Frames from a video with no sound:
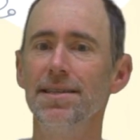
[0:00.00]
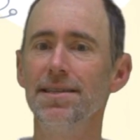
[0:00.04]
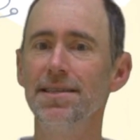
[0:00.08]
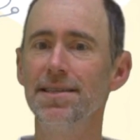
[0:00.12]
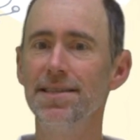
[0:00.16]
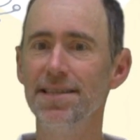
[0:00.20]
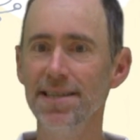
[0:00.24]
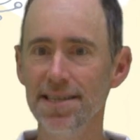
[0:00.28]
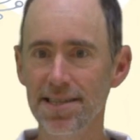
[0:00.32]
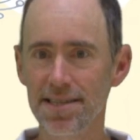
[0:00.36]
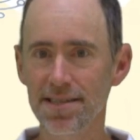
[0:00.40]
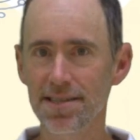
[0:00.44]

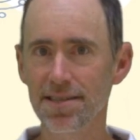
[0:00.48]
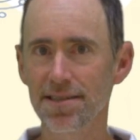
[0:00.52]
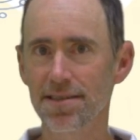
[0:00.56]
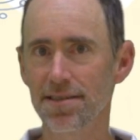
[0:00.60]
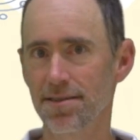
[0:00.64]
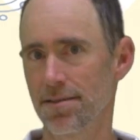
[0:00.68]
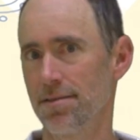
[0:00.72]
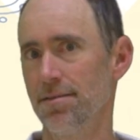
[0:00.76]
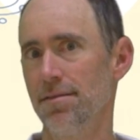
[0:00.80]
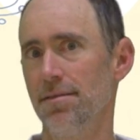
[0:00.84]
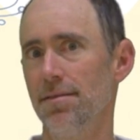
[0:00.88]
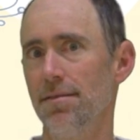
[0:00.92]

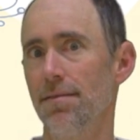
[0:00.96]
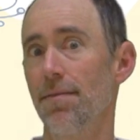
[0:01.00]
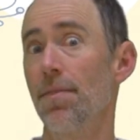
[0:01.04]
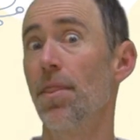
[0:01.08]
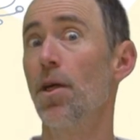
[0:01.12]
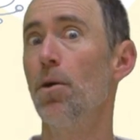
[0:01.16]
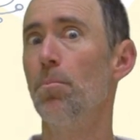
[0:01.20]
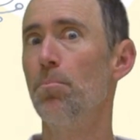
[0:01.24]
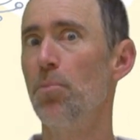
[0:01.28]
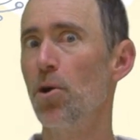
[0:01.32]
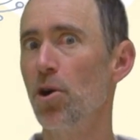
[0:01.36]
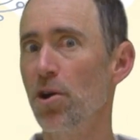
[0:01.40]
disks,
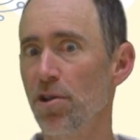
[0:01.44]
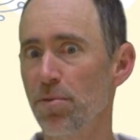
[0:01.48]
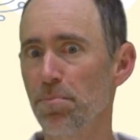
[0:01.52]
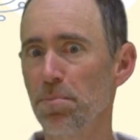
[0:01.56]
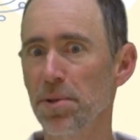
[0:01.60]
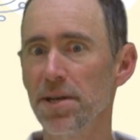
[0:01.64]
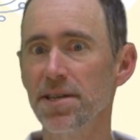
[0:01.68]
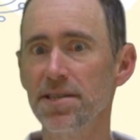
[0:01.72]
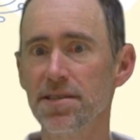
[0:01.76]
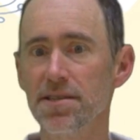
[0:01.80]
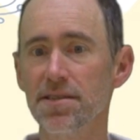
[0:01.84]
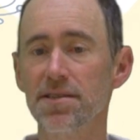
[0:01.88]
the
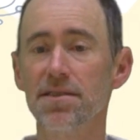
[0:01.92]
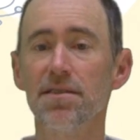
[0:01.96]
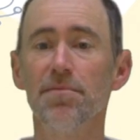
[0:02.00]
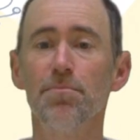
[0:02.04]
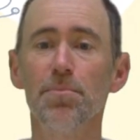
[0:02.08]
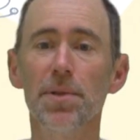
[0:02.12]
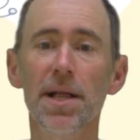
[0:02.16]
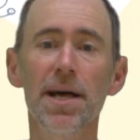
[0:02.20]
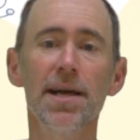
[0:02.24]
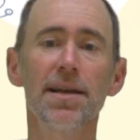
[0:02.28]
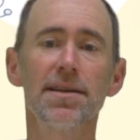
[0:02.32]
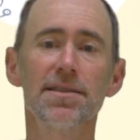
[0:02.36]
birthplaces of
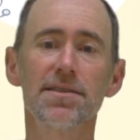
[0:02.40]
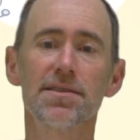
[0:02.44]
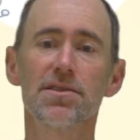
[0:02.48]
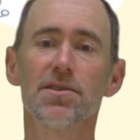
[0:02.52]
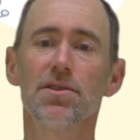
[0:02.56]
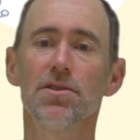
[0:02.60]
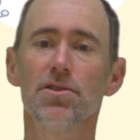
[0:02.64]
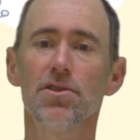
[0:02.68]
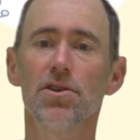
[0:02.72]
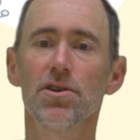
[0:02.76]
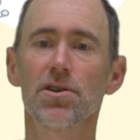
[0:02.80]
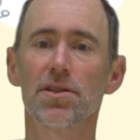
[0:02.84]
planets,
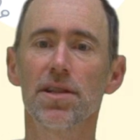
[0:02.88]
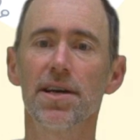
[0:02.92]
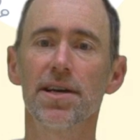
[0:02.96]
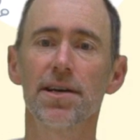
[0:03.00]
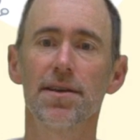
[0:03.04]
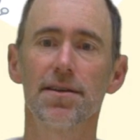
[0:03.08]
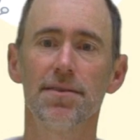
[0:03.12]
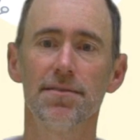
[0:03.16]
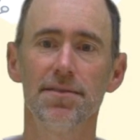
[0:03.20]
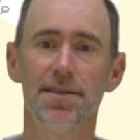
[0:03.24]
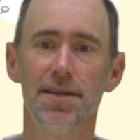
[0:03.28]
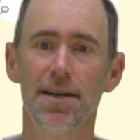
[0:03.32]
look
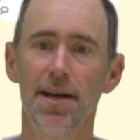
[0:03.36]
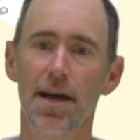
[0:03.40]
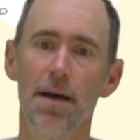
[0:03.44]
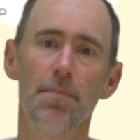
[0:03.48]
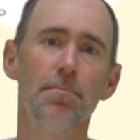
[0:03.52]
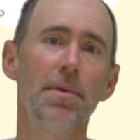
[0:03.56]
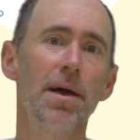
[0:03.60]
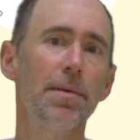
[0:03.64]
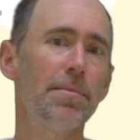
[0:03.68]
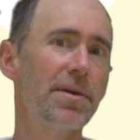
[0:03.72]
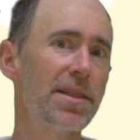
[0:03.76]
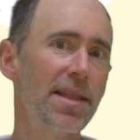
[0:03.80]
like. And
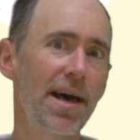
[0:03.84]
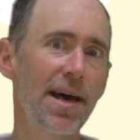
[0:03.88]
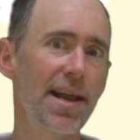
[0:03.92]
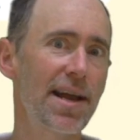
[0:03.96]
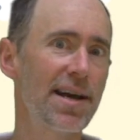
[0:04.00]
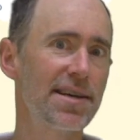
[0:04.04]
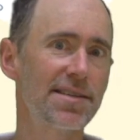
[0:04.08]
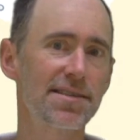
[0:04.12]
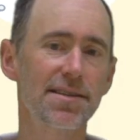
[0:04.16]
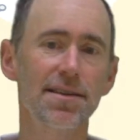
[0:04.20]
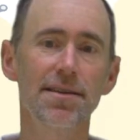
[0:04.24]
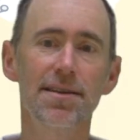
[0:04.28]
maybe that
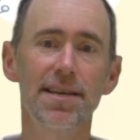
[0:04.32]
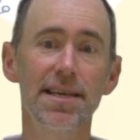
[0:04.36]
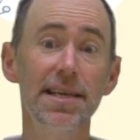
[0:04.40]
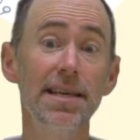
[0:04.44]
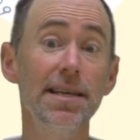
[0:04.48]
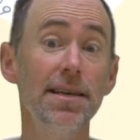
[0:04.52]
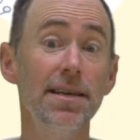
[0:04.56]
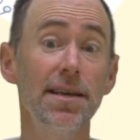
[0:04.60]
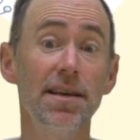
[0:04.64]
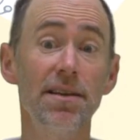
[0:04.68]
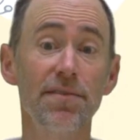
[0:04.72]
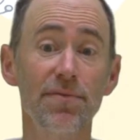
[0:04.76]
has a
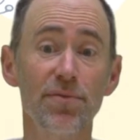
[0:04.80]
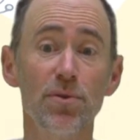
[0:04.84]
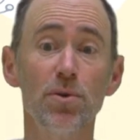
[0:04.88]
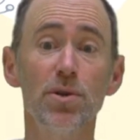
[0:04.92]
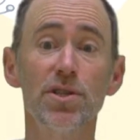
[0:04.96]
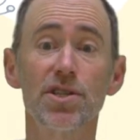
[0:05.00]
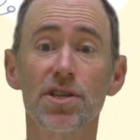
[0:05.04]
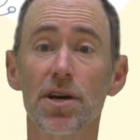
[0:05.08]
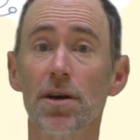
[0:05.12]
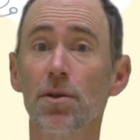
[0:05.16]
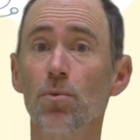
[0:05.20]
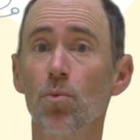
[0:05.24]
key
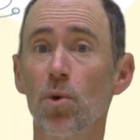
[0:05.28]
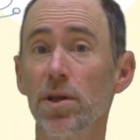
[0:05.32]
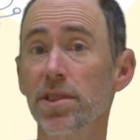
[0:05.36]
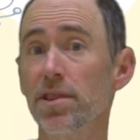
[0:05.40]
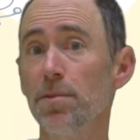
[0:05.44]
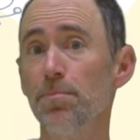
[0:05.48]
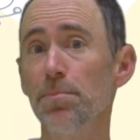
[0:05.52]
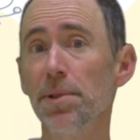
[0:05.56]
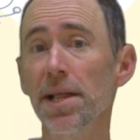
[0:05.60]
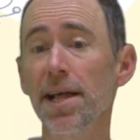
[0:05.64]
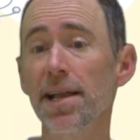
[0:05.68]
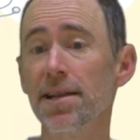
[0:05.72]
influence on what the
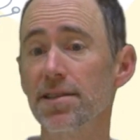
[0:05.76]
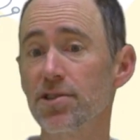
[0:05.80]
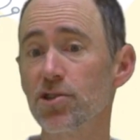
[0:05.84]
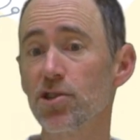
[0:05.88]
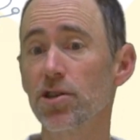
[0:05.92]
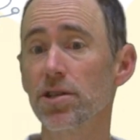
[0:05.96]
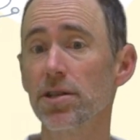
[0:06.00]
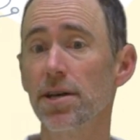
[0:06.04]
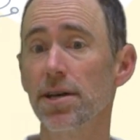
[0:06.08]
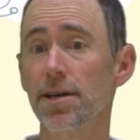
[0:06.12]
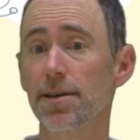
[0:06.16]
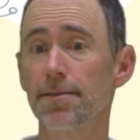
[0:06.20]
planets
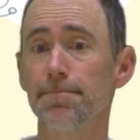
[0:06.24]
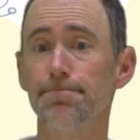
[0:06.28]
look like.